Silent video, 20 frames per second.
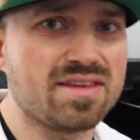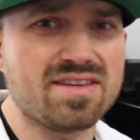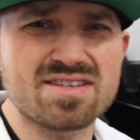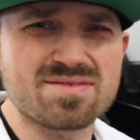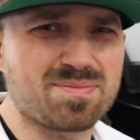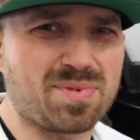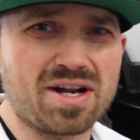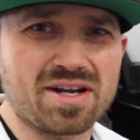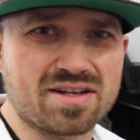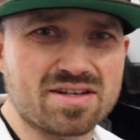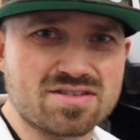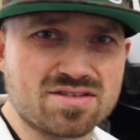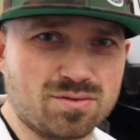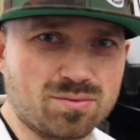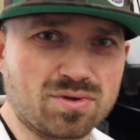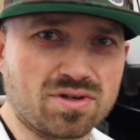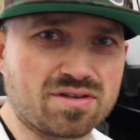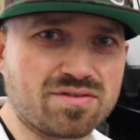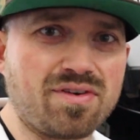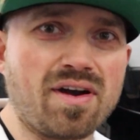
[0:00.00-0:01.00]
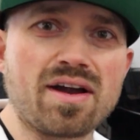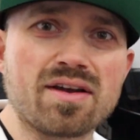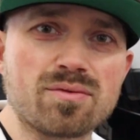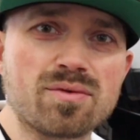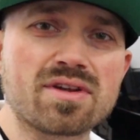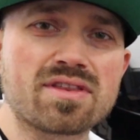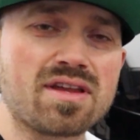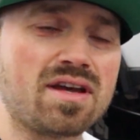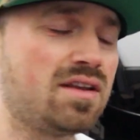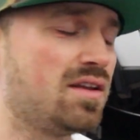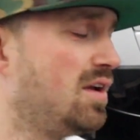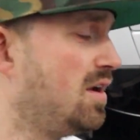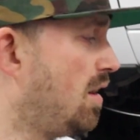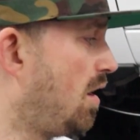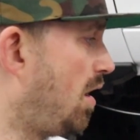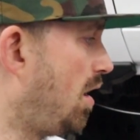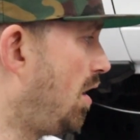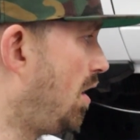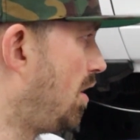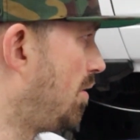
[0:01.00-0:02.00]
these brackets will work fine with it.
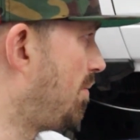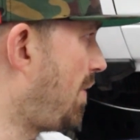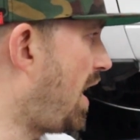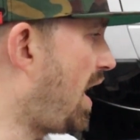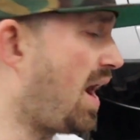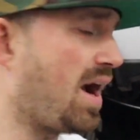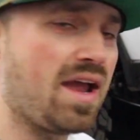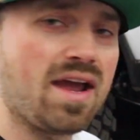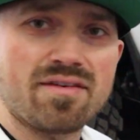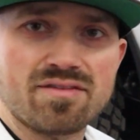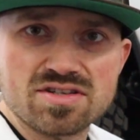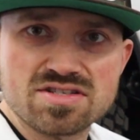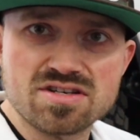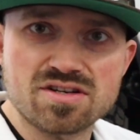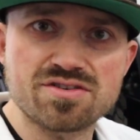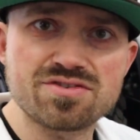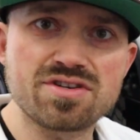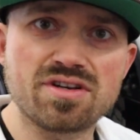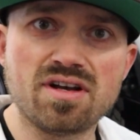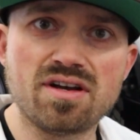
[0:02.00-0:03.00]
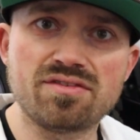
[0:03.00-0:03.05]
I have a Synergy